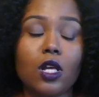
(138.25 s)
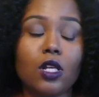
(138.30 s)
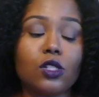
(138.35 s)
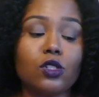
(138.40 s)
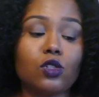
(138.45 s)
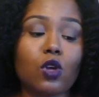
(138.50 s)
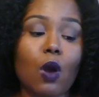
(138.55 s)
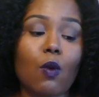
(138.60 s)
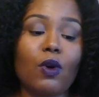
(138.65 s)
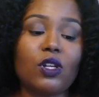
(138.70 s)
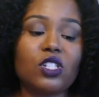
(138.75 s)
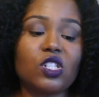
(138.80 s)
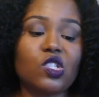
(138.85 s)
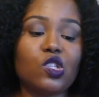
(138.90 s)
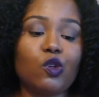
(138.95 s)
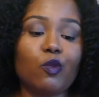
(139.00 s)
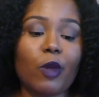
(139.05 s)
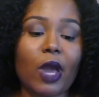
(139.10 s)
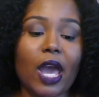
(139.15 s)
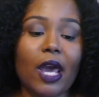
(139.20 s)
So I wasn't
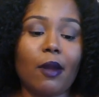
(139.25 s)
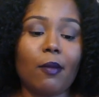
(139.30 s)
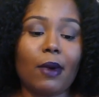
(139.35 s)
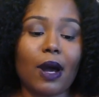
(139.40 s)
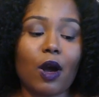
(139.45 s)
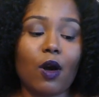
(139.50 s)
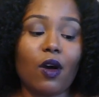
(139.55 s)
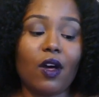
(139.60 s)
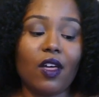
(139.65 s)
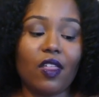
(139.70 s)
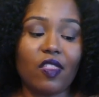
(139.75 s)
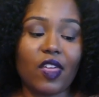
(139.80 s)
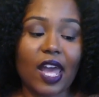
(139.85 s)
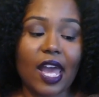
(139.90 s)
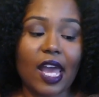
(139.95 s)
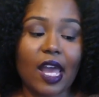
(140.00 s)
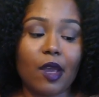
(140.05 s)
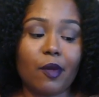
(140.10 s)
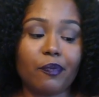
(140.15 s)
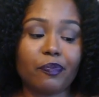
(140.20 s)
too mad about
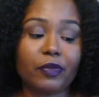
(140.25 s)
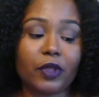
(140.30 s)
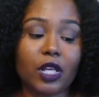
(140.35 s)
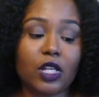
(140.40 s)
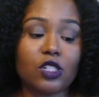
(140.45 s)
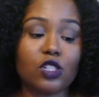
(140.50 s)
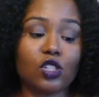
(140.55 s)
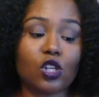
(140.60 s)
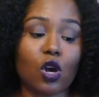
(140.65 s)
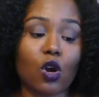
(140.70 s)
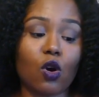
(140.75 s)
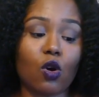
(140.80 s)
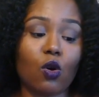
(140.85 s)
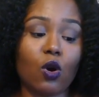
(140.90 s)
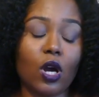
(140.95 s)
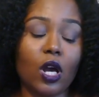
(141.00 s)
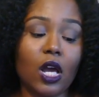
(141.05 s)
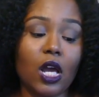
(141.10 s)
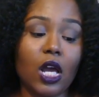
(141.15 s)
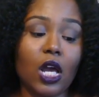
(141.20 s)
that. So